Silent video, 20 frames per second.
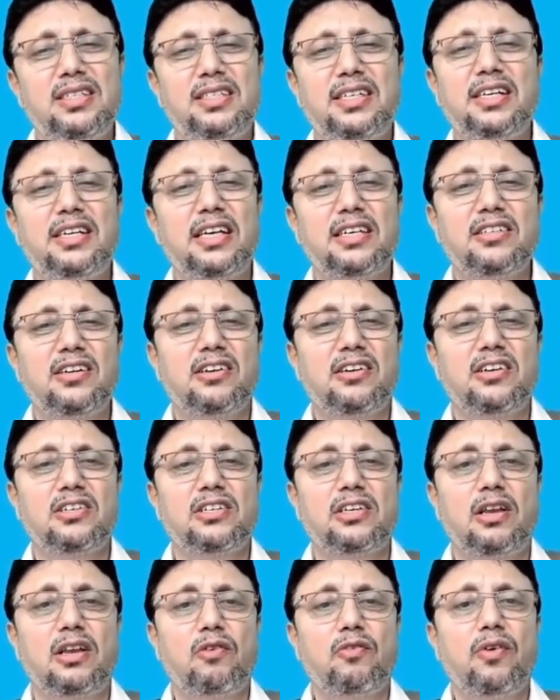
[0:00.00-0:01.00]
say desert
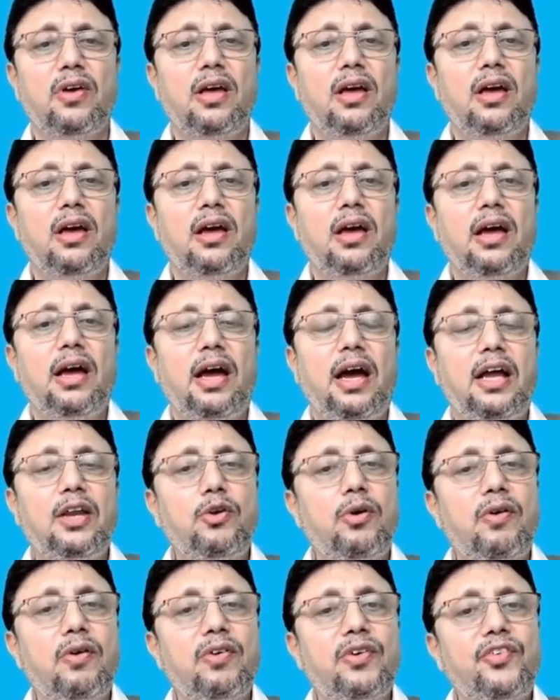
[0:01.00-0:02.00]
itself,
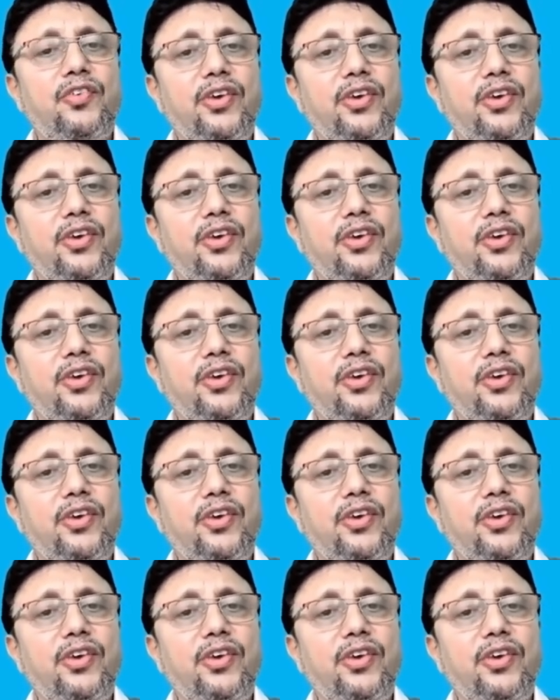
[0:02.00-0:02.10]
and you